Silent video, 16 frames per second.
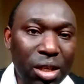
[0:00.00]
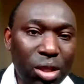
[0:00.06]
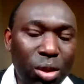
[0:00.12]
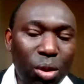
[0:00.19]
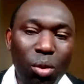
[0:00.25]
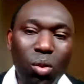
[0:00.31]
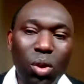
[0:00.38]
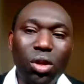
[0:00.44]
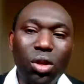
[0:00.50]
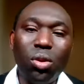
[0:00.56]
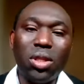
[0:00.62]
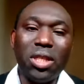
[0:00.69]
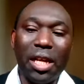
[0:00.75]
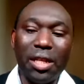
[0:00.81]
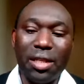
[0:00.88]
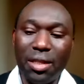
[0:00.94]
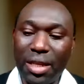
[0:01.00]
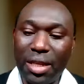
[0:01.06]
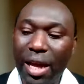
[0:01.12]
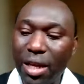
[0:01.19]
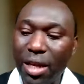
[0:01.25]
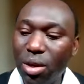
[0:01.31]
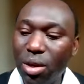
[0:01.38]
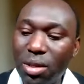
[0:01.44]
So we looked at
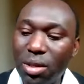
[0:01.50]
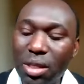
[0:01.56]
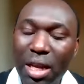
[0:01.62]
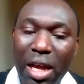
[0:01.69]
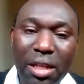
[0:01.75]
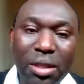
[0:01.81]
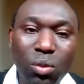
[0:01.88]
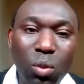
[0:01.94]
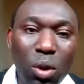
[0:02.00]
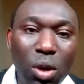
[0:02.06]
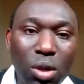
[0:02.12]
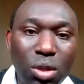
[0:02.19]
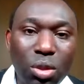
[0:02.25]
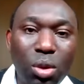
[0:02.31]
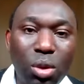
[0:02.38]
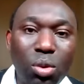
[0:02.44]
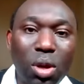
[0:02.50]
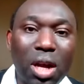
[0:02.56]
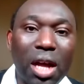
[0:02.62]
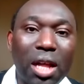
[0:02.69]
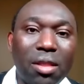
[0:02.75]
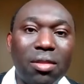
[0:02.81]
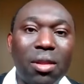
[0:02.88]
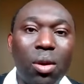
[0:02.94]
Zacchaeus, and we also
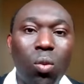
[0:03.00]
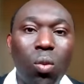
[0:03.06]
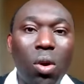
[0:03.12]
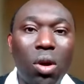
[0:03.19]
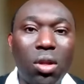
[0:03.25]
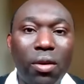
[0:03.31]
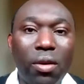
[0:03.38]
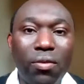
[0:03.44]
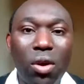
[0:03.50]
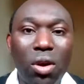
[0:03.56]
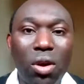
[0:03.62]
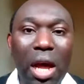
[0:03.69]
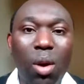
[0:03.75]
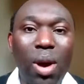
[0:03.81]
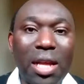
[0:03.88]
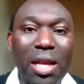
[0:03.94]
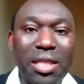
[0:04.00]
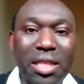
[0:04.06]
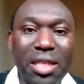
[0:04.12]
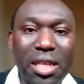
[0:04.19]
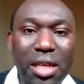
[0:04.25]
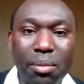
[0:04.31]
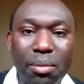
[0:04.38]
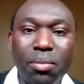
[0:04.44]
look at the word of God, our
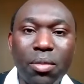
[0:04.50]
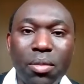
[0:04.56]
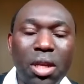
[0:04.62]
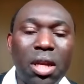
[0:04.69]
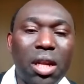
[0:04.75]
theme.